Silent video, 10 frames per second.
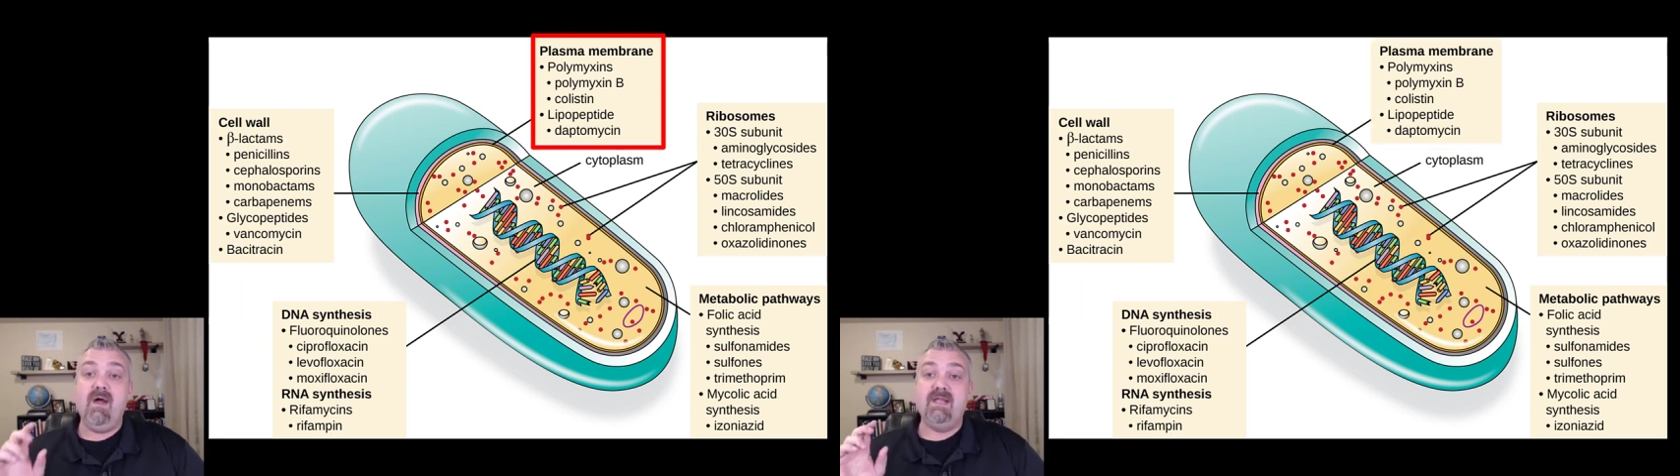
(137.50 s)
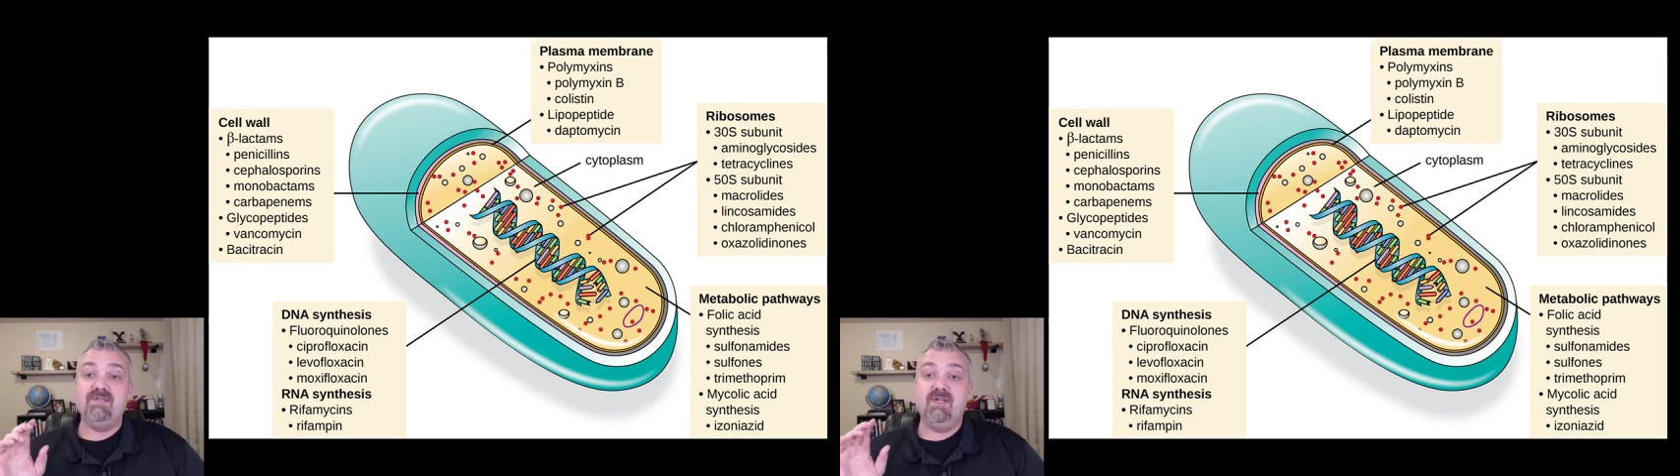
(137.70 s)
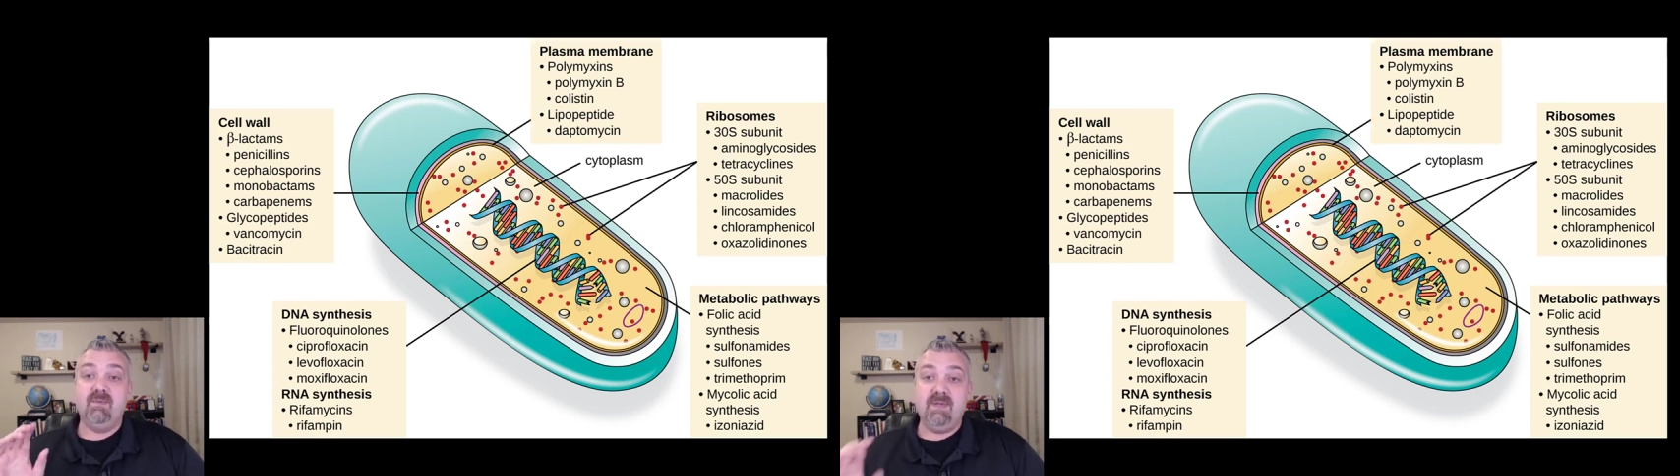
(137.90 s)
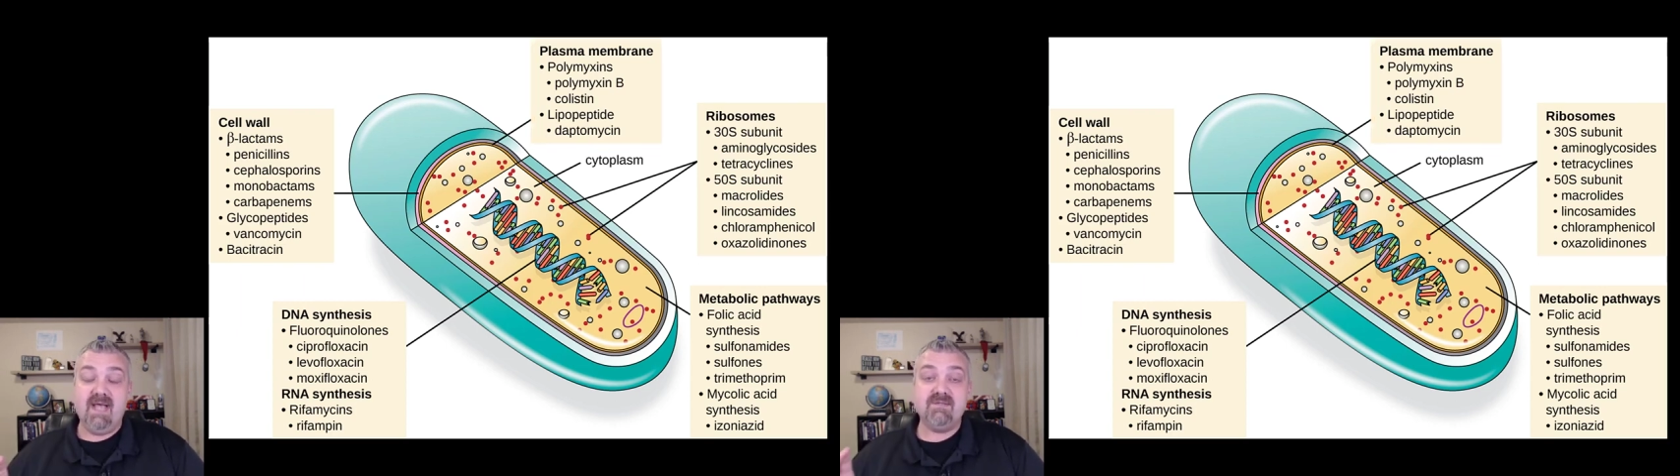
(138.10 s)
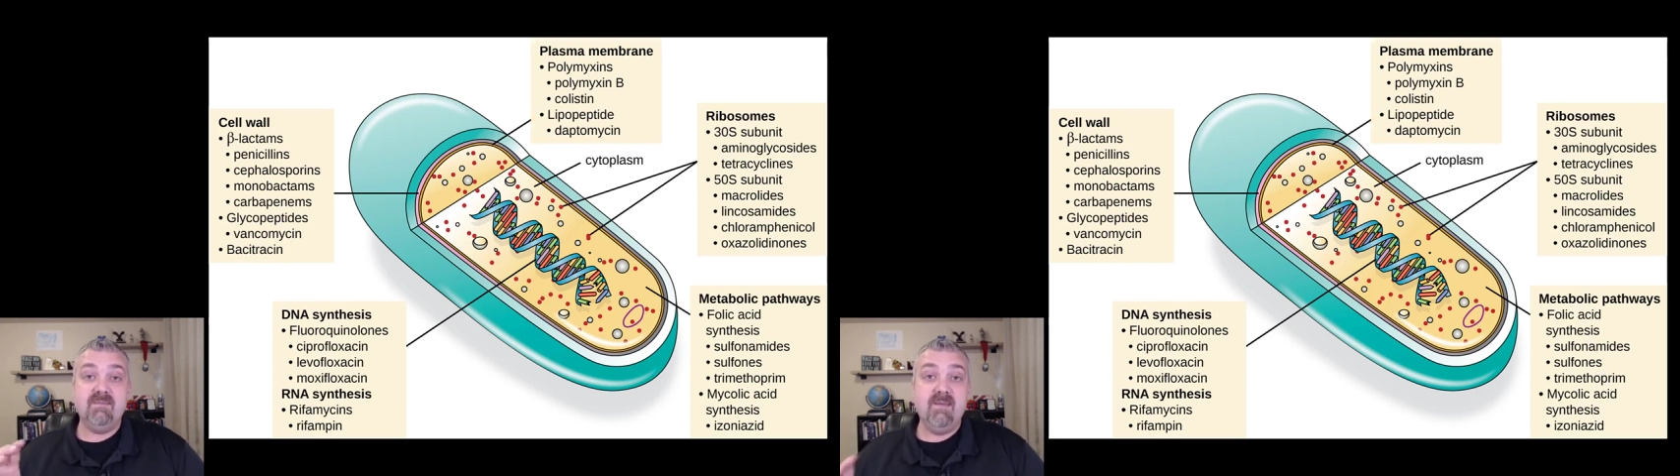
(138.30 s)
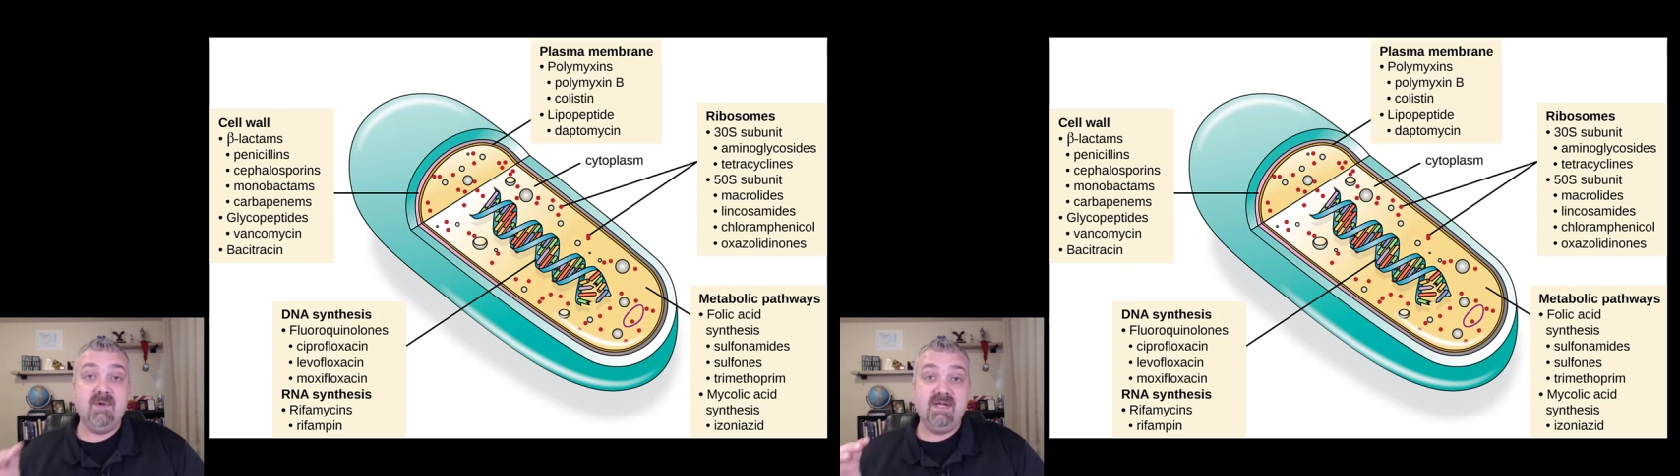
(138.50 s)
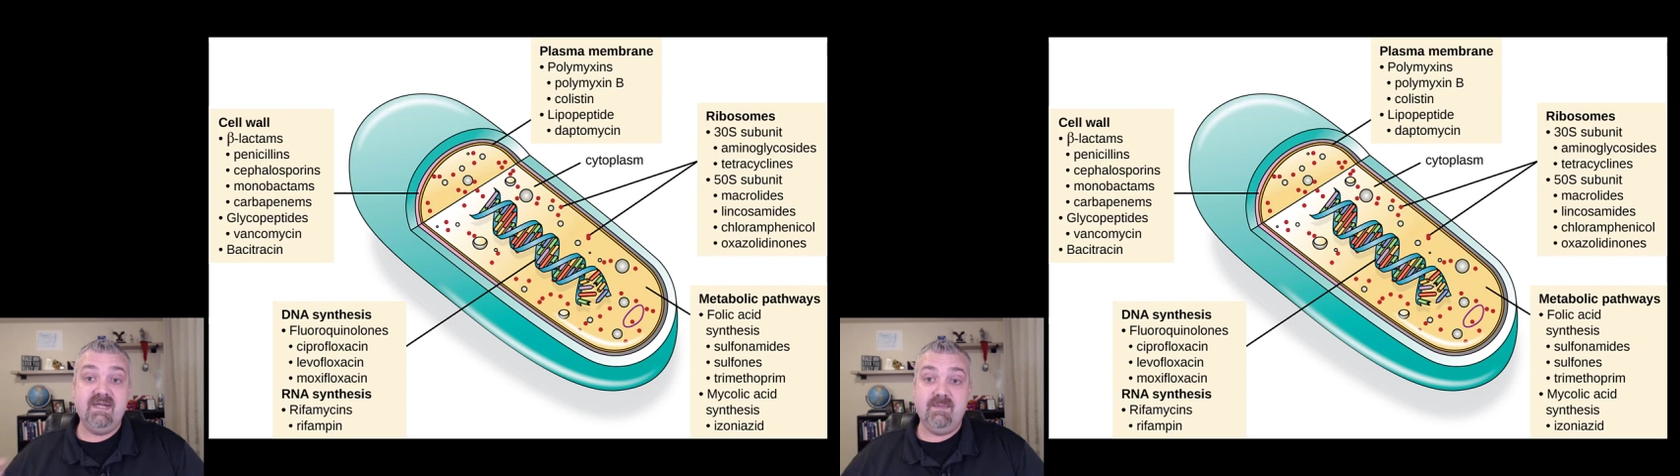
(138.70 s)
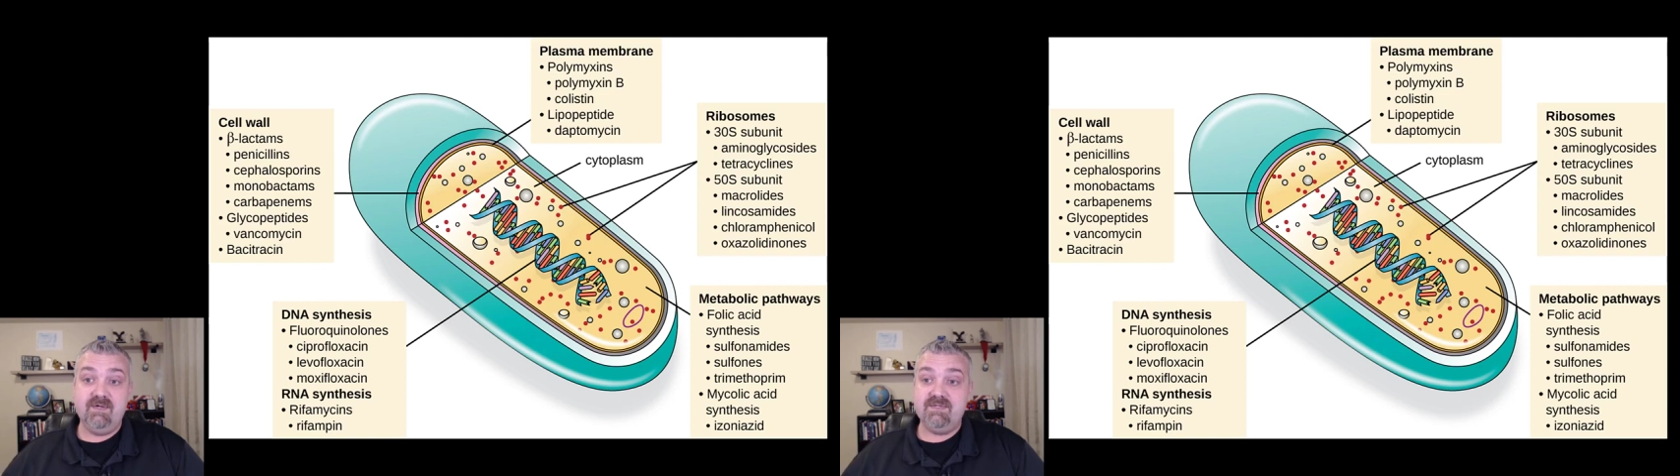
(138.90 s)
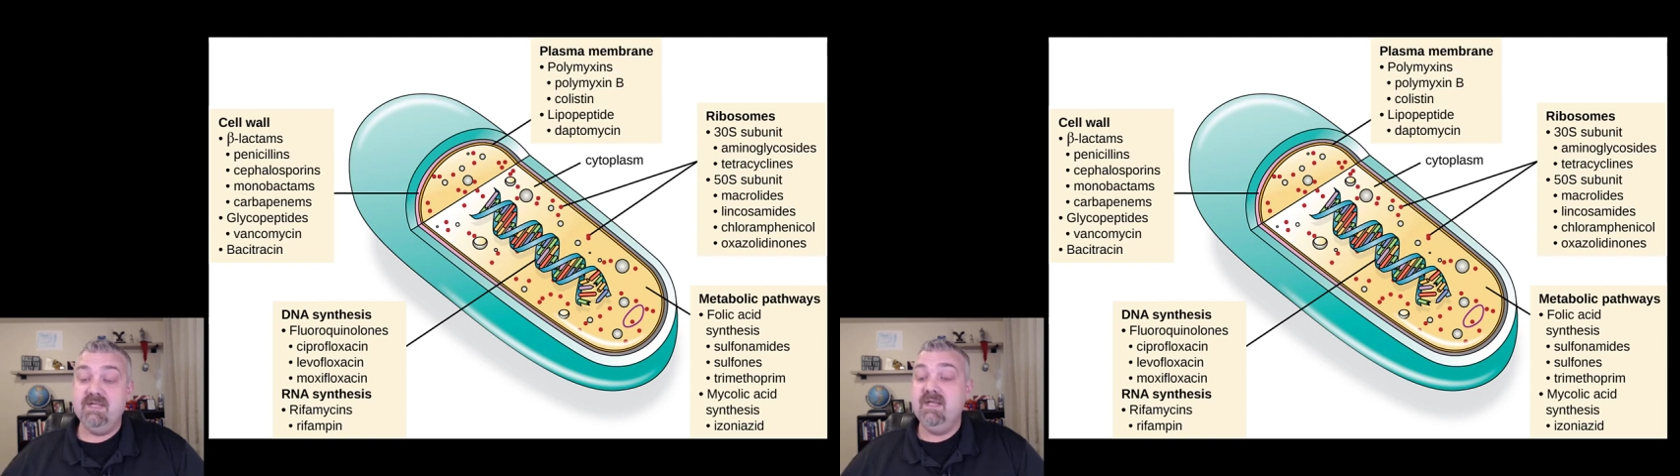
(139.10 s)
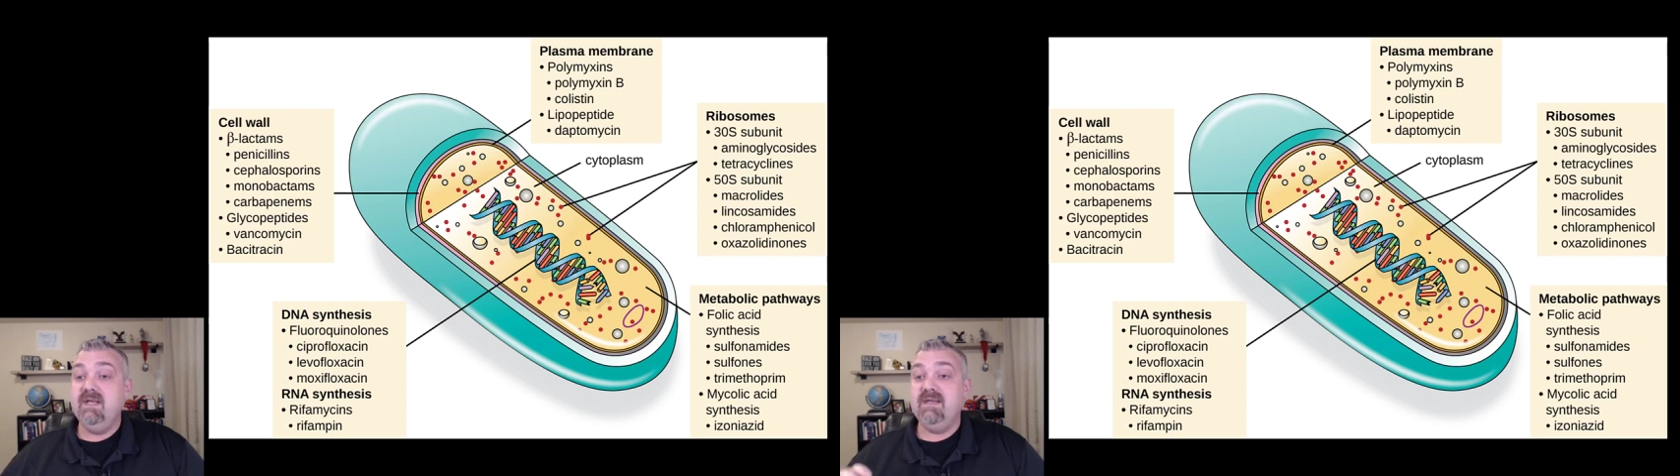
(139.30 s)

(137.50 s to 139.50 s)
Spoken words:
All right, so your plasma membrane inhibitors.